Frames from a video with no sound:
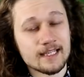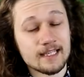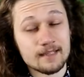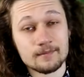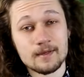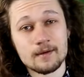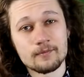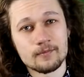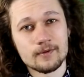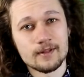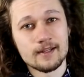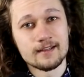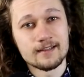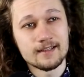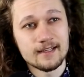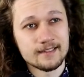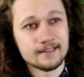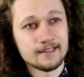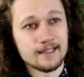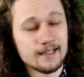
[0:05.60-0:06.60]
came up with an
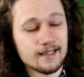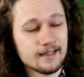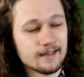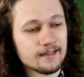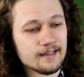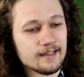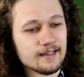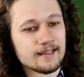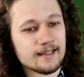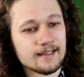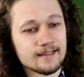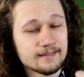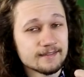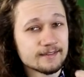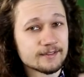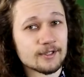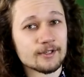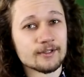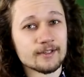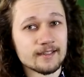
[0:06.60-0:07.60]
idea and
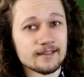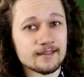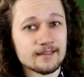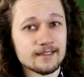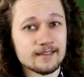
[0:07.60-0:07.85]
turn it